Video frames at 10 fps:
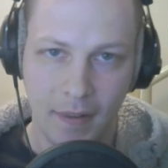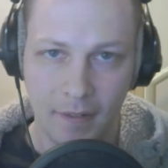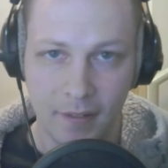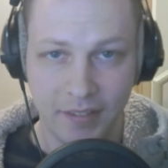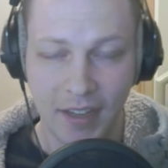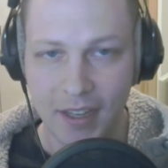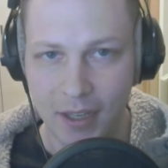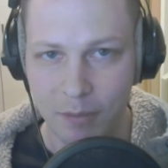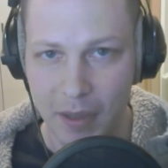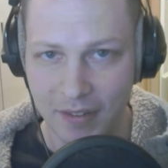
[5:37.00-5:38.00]
The
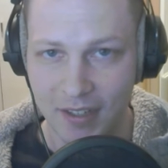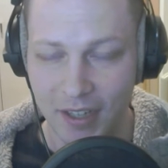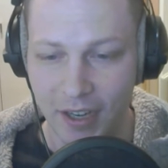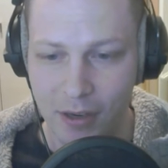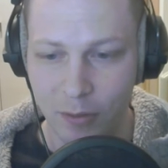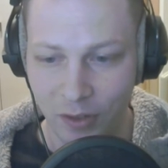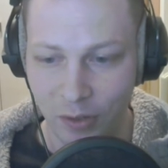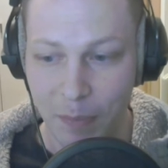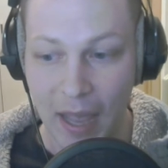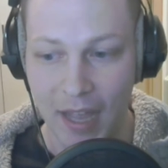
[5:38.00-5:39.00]
second best scenario, which is
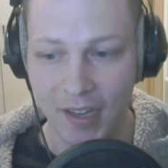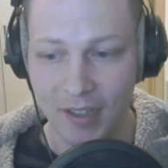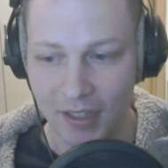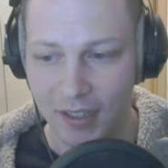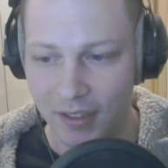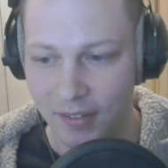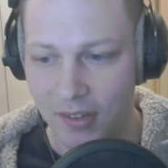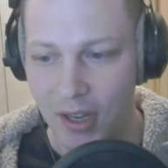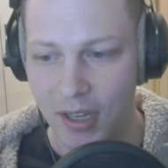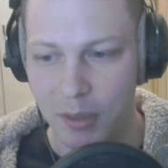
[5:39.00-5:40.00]
bad, is
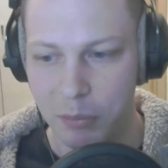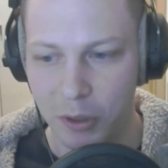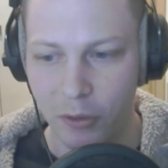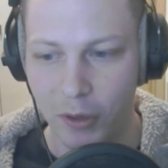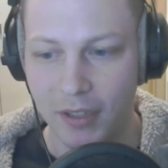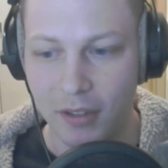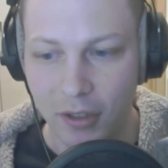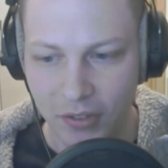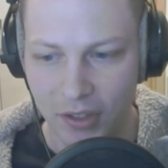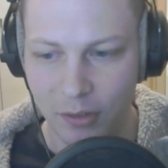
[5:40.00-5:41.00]
blue coin
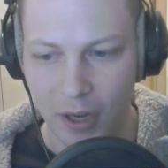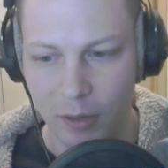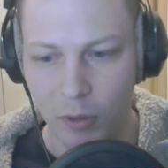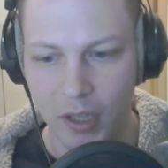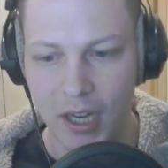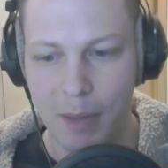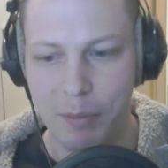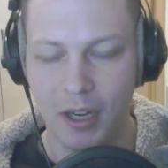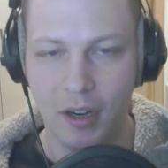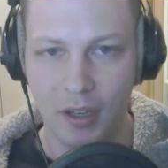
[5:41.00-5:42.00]
loses round 1, up
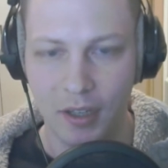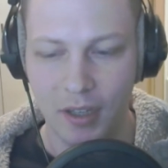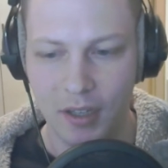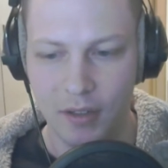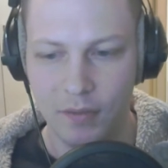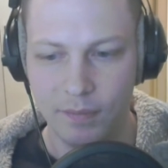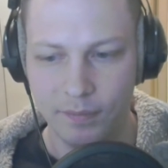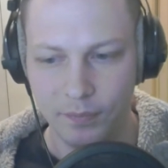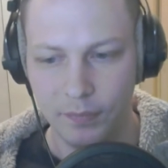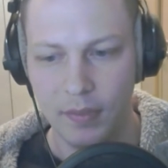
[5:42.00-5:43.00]
a card.
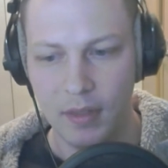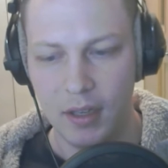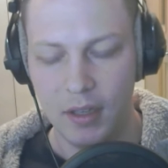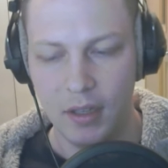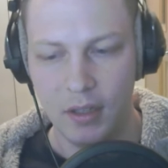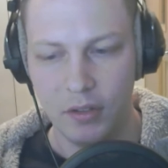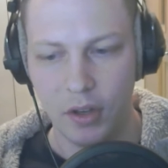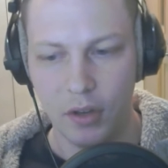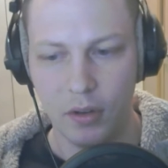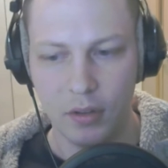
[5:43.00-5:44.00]

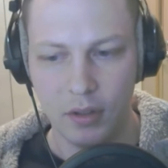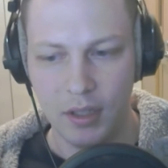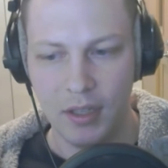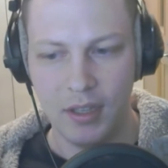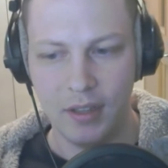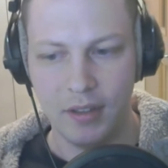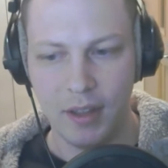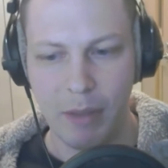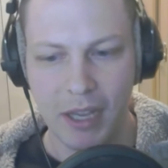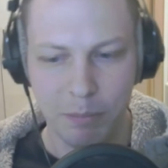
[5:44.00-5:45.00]
So they
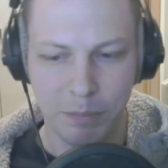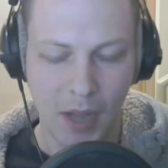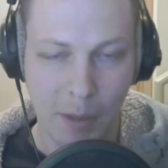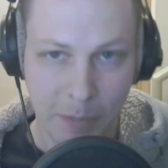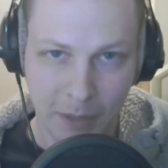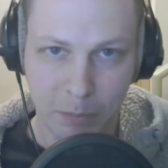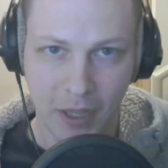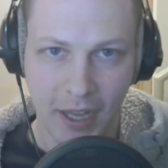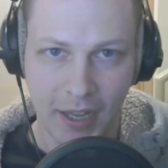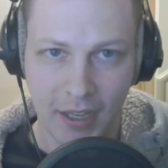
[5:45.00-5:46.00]
make a big
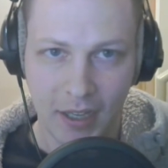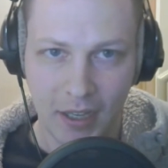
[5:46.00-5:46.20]
play,